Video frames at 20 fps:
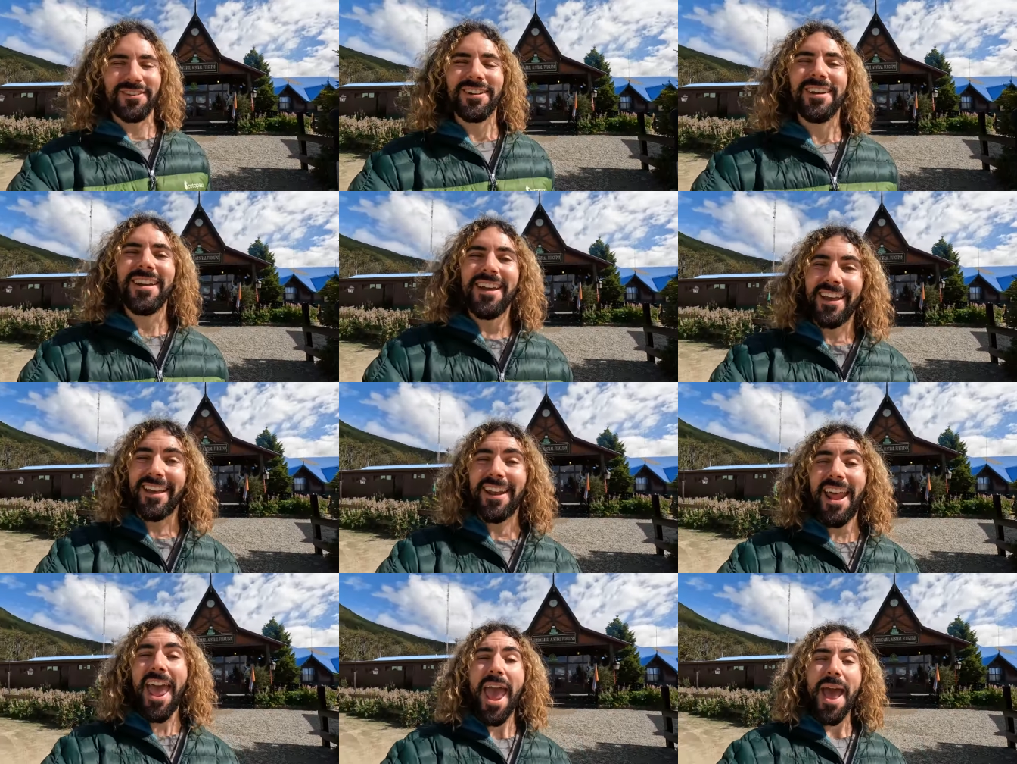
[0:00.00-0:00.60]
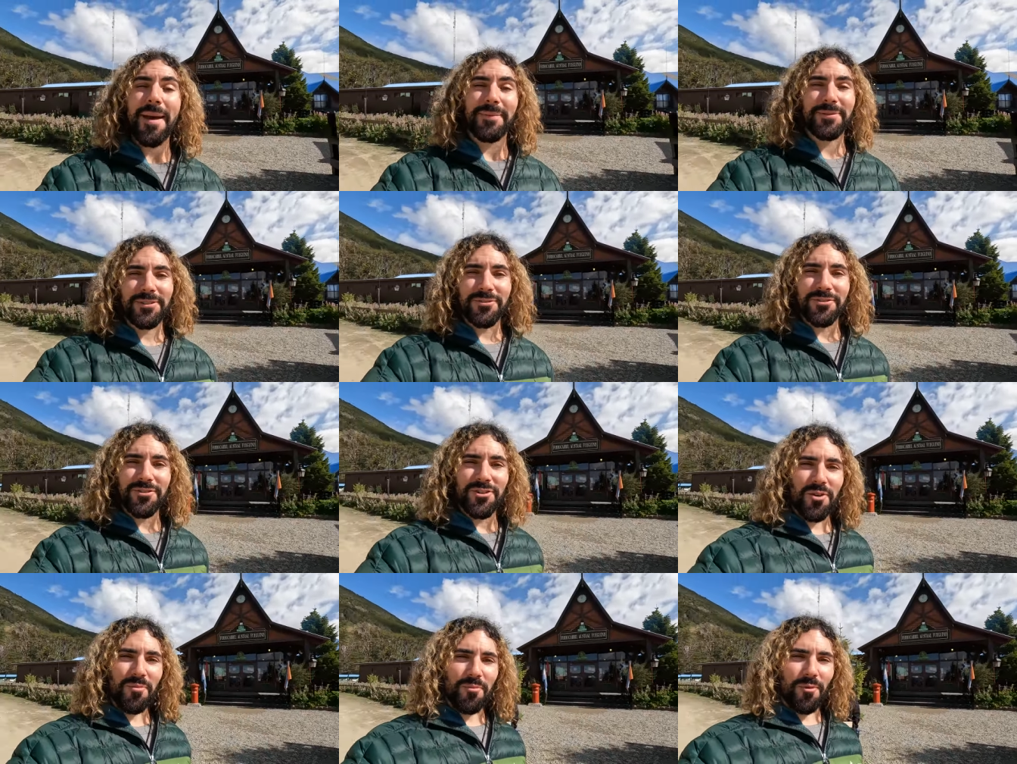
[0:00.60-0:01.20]
So an
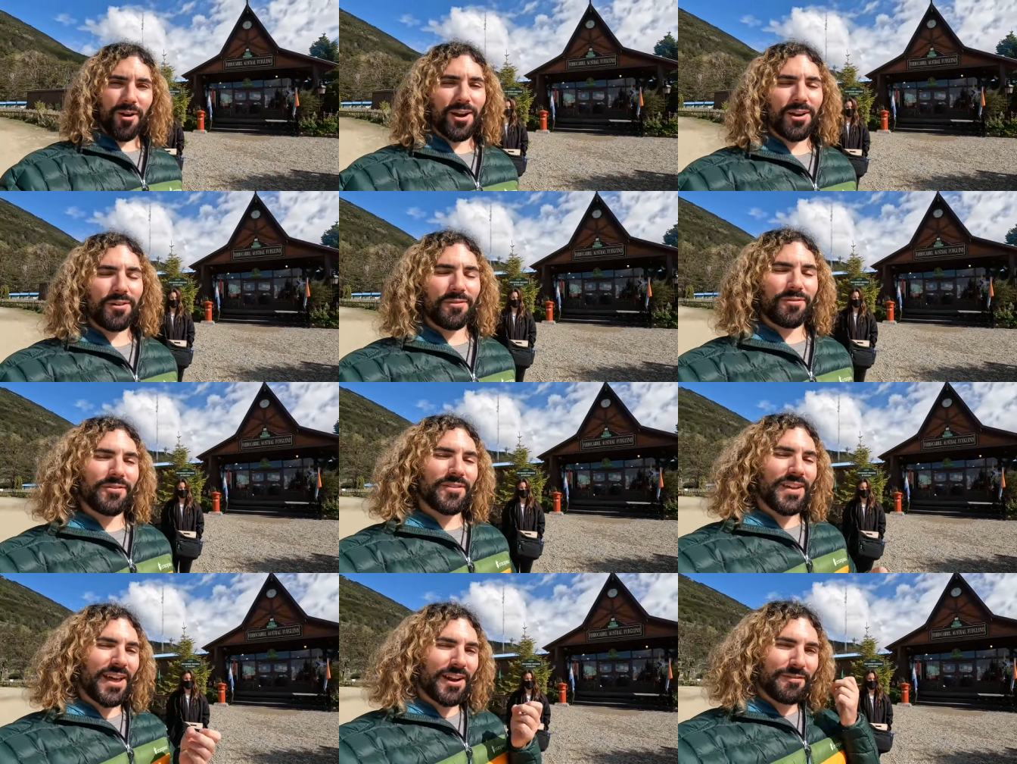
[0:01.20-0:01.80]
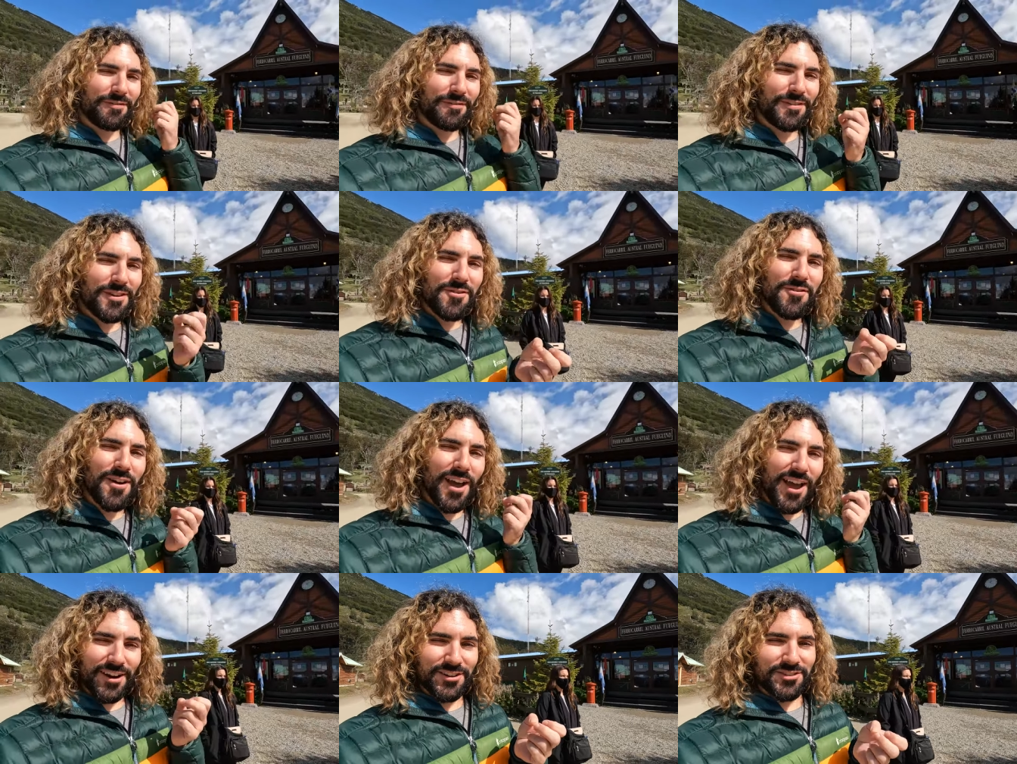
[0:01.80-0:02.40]
absolute no-brainer if you've got a
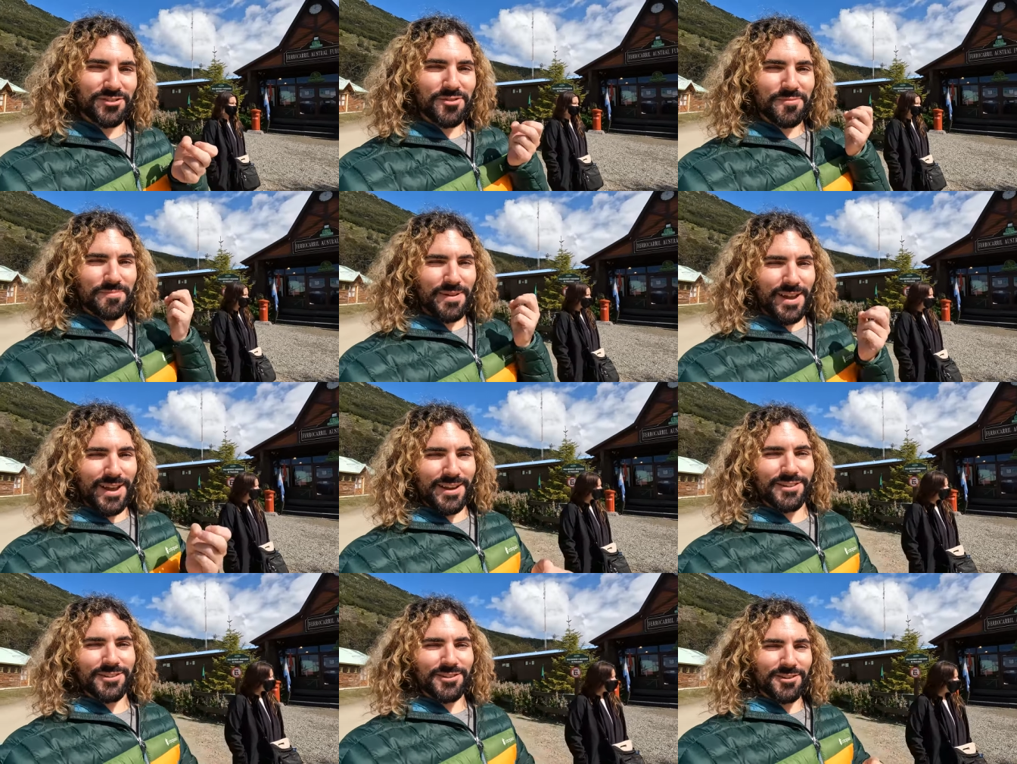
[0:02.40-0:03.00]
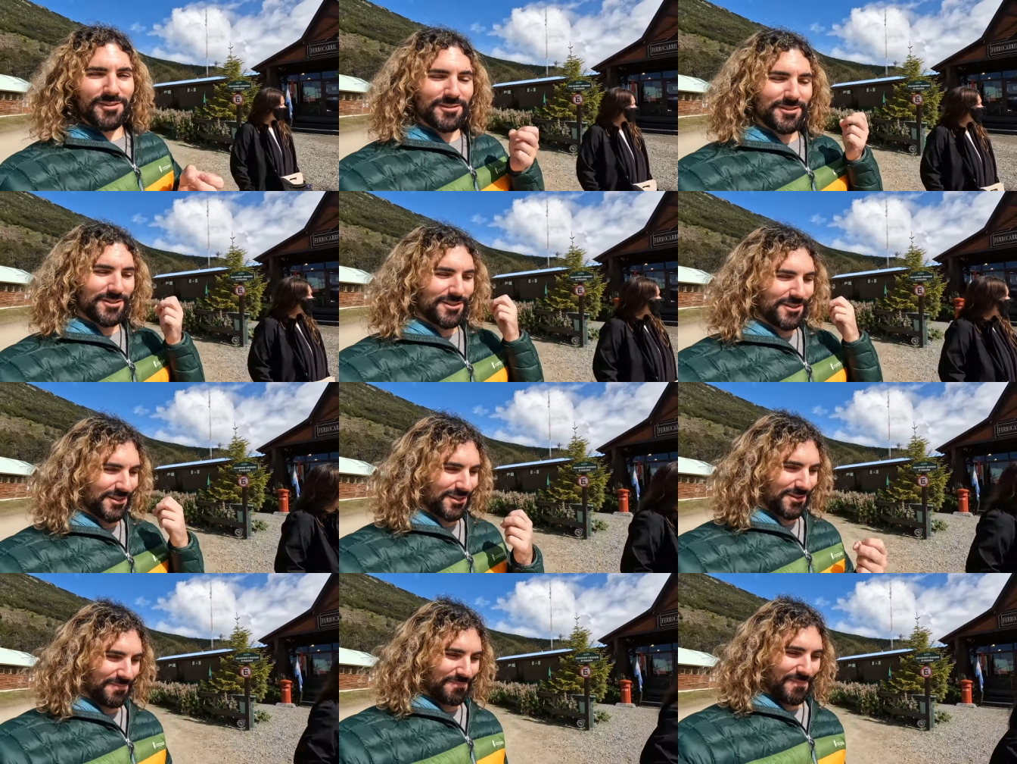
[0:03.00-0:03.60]
few extra pesos to